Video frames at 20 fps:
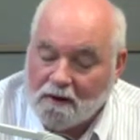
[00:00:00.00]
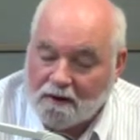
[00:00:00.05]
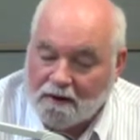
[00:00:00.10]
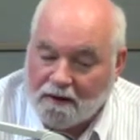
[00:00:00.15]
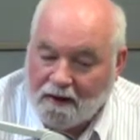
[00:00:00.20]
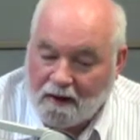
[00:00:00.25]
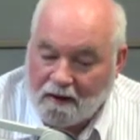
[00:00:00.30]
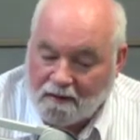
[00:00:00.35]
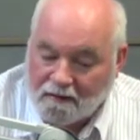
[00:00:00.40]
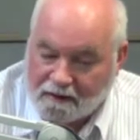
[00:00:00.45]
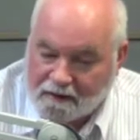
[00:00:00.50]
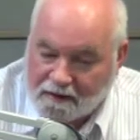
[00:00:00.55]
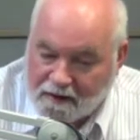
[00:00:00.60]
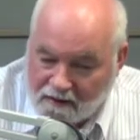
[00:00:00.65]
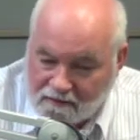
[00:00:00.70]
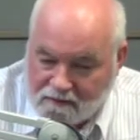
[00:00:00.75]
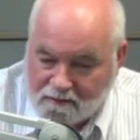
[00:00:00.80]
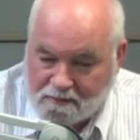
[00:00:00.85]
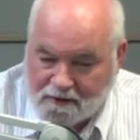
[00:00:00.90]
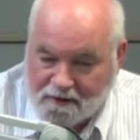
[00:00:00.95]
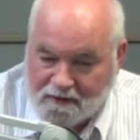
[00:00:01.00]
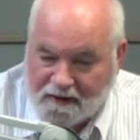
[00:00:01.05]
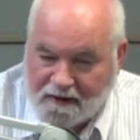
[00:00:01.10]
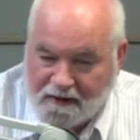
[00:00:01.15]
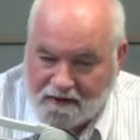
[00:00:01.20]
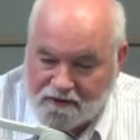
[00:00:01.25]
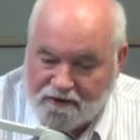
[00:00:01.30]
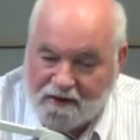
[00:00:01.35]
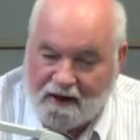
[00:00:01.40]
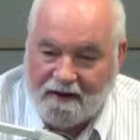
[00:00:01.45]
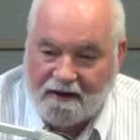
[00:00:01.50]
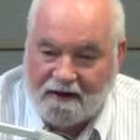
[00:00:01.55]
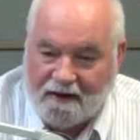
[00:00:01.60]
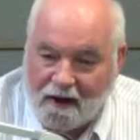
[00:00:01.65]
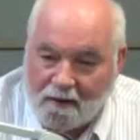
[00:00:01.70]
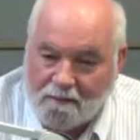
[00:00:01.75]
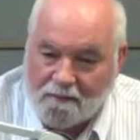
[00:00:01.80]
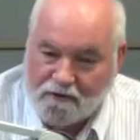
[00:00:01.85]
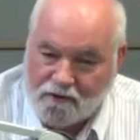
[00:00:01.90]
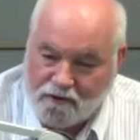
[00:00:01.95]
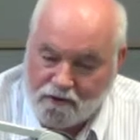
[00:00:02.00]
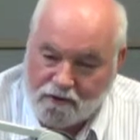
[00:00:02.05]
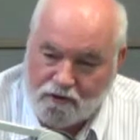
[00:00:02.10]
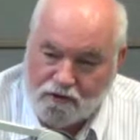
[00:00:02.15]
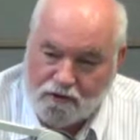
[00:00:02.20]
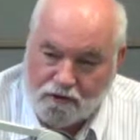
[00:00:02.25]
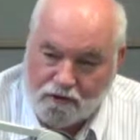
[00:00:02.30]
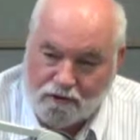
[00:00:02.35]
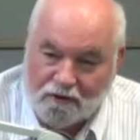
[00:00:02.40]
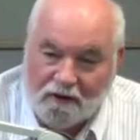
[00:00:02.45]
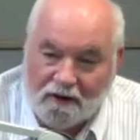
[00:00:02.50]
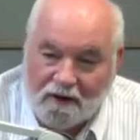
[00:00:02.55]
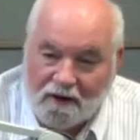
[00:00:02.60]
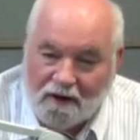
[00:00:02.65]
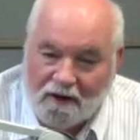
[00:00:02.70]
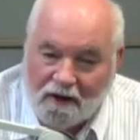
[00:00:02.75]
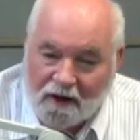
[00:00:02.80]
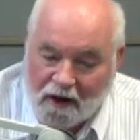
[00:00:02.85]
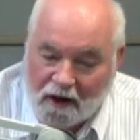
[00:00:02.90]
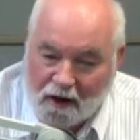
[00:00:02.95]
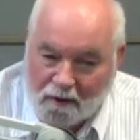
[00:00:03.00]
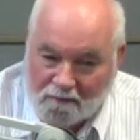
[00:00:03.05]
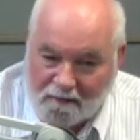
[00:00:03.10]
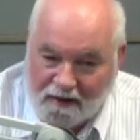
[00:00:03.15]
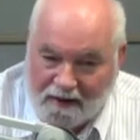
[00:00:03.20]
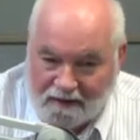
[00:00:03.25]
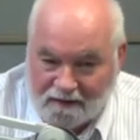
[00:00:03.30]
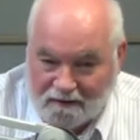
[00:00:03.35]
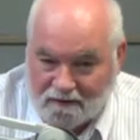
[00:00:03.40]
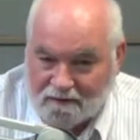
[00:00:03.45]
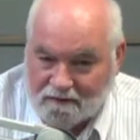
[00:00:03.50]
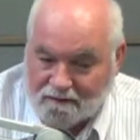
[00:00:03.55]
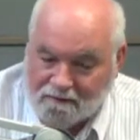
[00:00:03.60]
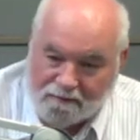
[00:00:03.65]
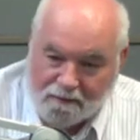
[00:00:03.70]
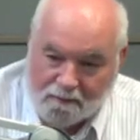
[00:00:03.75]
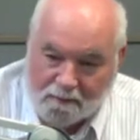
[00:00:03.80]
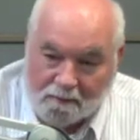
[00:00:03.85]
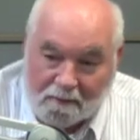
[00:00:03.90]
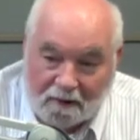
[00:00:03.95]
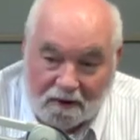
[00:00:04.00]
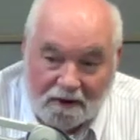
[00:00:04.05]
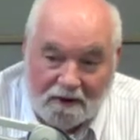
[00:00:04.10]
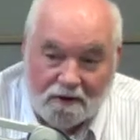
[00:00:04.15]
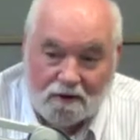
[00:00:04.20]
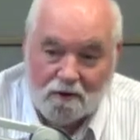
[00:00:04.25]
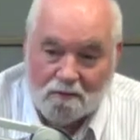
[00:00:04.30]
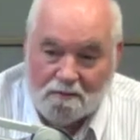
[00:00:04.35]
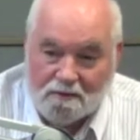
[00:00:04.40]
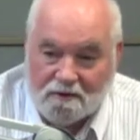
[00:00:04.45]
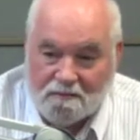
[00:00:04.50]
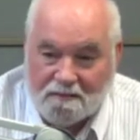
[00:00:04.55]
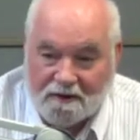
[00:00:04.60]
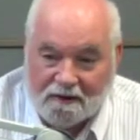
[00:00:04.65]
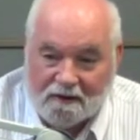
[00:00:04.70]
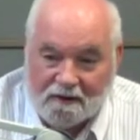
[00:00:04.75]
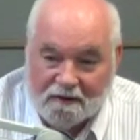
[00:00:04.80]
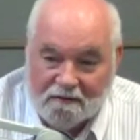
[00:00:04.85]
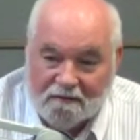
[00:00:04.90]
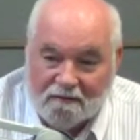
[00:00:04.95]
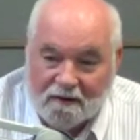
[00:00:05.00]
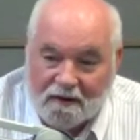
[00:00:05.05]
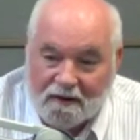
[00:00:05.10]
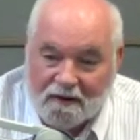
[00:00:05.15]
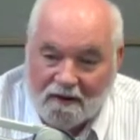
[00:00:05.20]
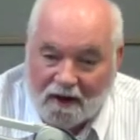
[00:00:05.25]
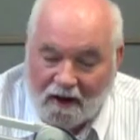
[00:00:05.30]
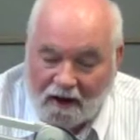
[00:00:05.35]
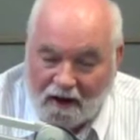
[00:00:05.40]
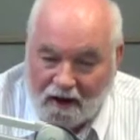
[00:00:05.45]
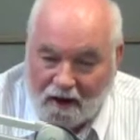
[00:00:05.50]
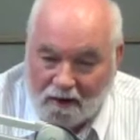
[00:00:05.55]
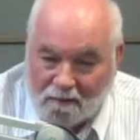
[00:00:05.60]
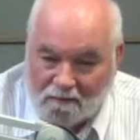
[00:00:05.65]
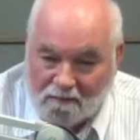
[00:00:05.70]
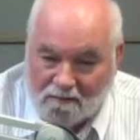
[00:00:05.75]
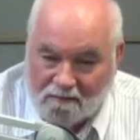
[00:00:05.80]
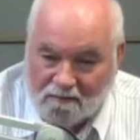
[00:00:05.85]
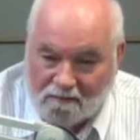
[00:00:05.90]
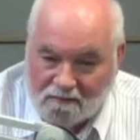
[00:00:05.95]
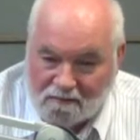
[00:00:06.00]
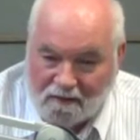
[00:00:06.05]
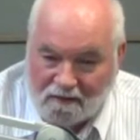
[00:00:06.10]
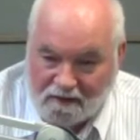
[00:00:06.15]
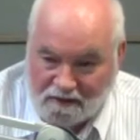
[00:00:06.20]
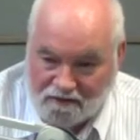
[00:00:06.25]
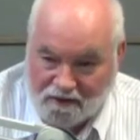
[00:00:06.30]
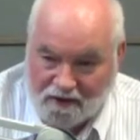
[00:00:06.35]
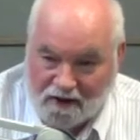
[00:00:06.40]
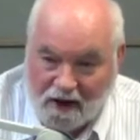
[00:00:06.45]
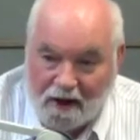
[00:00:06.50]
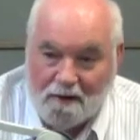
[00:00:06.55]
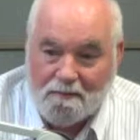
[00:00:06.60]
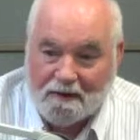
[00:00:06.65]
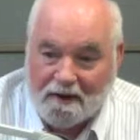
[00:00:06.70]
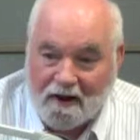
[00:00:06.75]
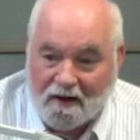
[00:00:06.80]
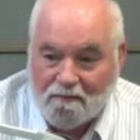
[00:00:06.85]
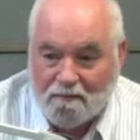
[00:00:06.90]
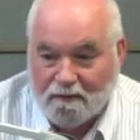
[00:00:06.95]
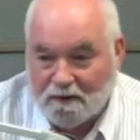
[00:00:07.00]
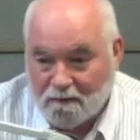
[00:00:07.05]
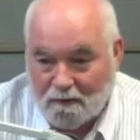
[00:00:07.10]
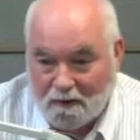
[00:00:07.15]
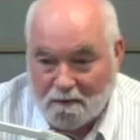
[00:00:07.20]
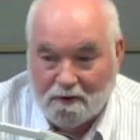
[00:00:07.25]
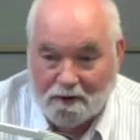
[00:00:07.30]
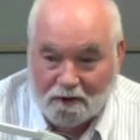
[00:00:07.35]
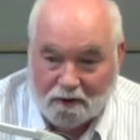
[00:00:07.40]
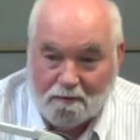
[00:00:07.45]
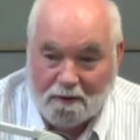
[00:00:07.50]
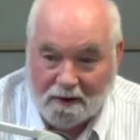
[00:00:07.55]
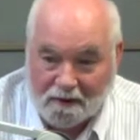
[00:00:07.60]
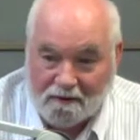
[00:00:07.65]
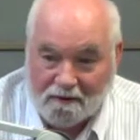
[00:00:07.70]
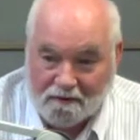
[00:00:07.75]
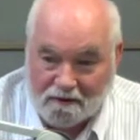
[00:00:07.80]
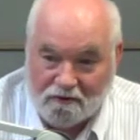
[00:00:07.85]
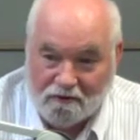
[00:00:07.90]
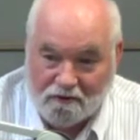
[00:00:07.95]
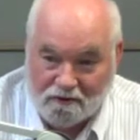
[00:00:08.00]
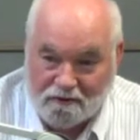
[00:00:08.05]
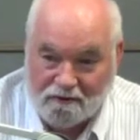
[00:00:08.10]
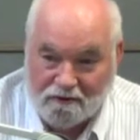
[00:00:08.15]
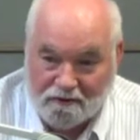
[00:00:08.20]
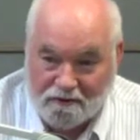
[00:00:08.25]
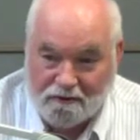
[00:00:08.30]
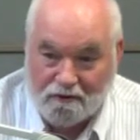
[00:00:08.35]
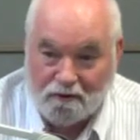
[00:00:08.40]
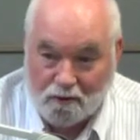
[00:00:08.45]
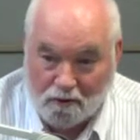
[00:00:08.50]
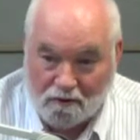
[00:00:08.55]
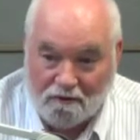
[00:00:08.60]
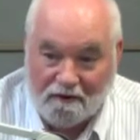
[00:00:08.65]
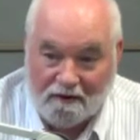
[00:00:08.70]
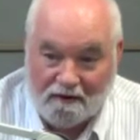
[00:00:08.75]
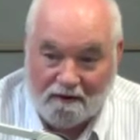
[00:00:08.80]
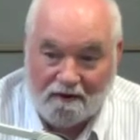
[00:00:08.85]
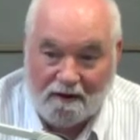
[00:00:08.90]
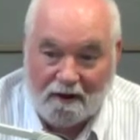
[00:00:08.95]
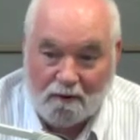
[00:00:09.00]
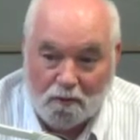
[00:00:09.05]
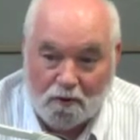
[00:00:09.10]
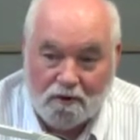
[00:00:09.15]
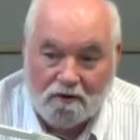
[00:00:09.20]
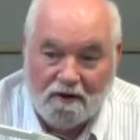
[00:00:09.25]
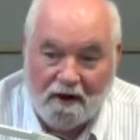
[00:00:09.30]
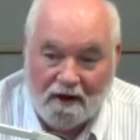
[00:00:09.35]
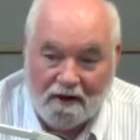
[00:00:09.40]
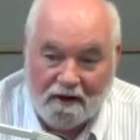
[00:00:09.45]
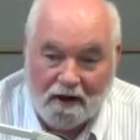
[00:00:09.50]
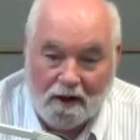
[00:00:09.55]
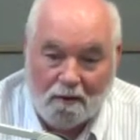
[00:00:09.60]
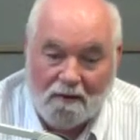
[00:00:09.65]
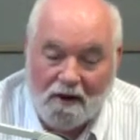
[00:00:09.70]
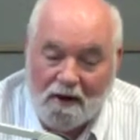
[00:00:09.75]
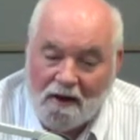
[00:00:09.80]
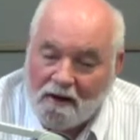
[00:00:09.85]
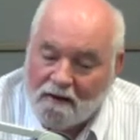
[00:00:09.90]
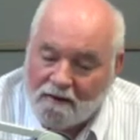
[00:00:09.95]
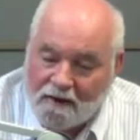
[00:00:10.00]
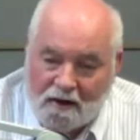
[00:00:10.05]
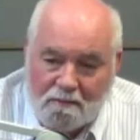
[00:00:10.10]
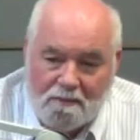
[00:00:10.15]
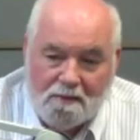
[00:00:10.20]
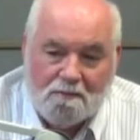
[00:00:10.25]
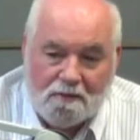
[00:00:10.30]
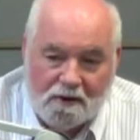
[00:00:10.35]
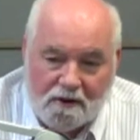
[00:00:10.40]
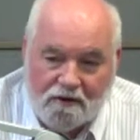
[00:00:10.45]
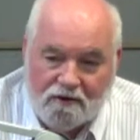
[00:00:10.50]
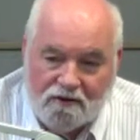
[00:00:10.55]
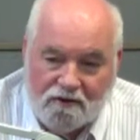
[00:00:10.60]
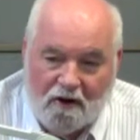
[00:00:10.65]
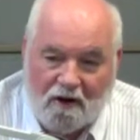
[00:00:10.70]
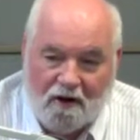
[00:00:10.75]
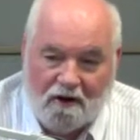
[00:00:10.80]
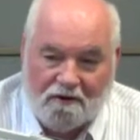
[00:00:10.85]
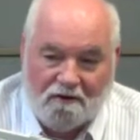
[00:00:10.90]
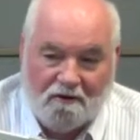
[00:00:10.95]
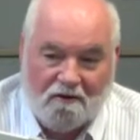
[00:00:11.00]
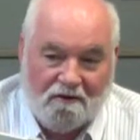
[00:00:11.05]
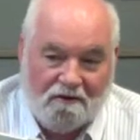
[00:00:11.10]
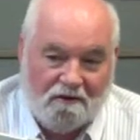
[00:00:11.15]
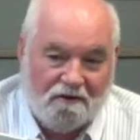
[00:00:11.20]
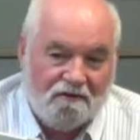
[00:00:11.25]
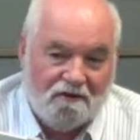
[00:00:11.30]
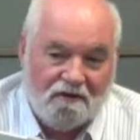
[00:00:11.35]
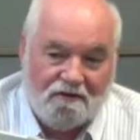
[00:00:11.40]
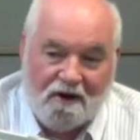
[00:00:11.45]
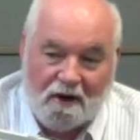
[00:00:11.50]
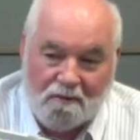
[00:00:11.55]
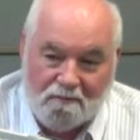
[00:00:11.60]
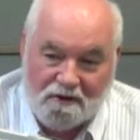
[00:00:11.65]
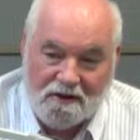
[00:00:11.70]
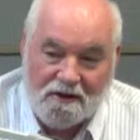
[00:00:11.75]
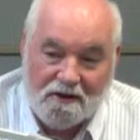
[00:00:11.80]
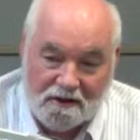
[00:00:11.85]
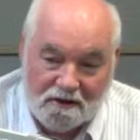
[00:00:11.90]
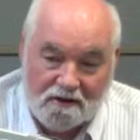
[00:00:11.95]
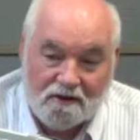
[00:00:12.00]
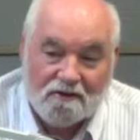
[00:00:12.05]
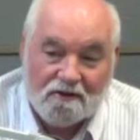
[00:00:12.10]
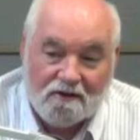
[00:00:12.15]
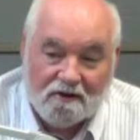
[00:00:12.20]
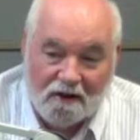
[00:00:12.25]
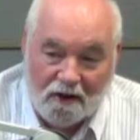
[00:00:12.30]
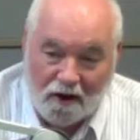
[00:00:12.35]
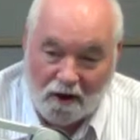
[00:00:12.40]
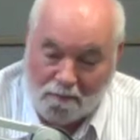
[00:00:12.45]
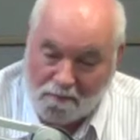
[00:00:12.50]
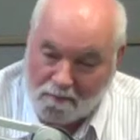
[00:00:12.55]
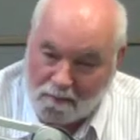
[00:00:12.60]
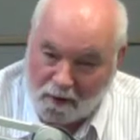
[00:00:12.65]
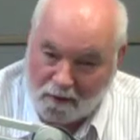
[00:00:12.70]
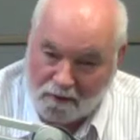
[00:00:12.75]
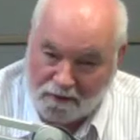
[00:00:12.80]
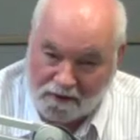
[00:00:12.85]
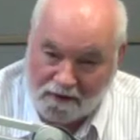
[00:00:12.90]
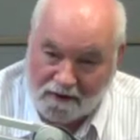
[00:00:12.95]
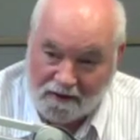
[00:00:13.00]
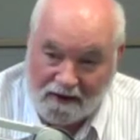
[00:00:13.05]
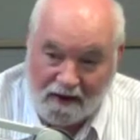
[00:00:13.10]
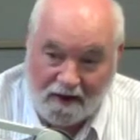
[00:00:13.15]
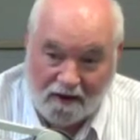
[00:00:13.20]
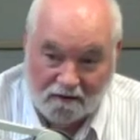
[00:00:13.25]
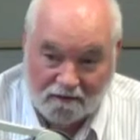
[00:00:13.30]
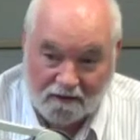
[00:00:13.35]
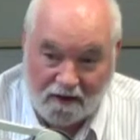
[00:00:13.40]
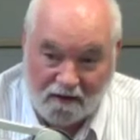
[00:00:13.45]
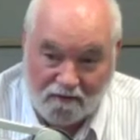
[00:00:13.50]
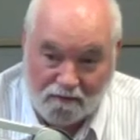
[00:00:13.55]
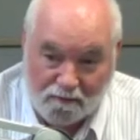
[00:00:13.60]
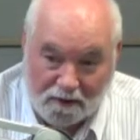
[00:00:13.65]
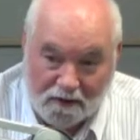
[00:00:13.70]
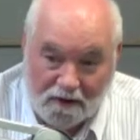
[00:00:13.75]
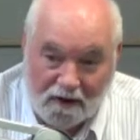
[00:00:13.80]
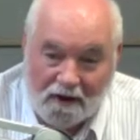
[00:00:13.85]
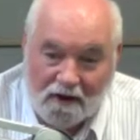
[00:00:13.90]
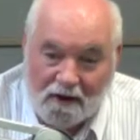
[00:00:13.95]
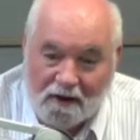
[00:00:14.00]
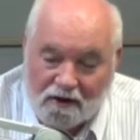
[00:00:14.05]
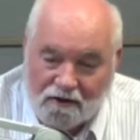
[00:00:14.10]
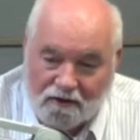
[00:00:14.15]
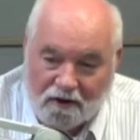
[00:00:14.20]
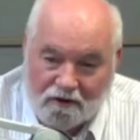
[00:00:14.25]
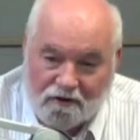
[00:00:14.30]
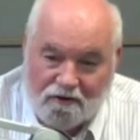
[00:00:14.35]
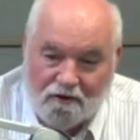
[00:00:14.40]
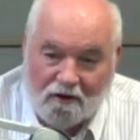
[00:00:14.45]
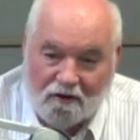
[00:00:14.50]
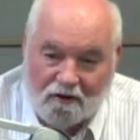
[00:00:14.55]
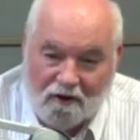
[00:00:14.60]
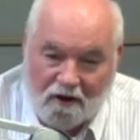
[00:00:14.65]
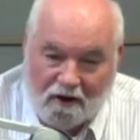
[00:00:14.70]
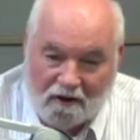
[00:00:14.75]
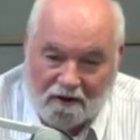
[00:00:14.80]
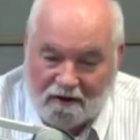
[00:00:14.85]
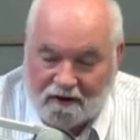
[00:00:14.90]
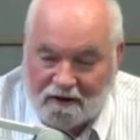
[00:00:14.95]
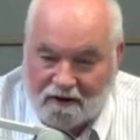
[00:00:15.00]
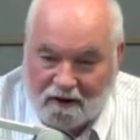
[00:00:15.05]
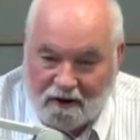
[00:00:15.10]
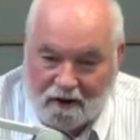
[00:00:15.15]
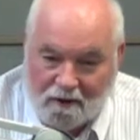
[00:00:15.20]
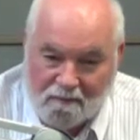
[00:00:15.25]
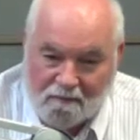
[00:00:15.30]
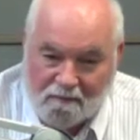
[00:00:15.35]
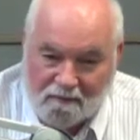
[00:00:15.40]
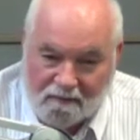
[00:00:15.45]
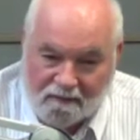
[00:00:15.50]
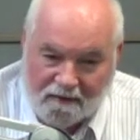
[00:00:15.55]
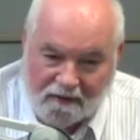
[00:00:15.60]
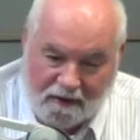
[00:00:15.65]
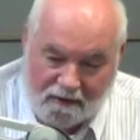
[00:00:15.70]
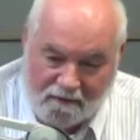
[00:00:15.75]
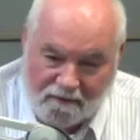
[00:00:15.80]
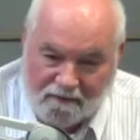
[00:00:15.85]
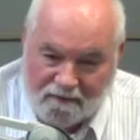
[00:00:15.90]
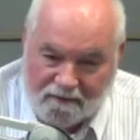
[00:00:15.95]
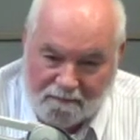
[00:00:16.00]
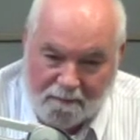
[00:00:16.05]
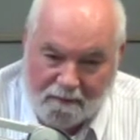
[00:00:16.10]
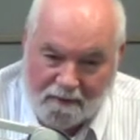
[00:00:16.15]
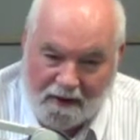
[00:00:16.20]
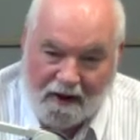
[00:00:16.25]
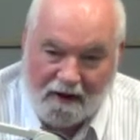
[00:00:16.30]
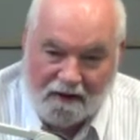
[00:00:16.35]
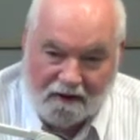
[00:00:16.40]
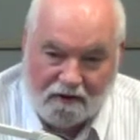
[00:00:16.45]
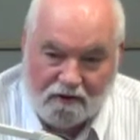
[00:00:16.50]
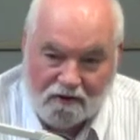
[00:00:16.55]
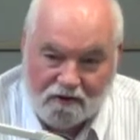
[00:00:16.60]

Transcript: Now, the government has taken up this issue, and from a political perspective, as a Labor government, one would expect that this is the sort of thing that they would take up. They've been pretty silent on this for some years, both in and out of government, so it's not like they've had a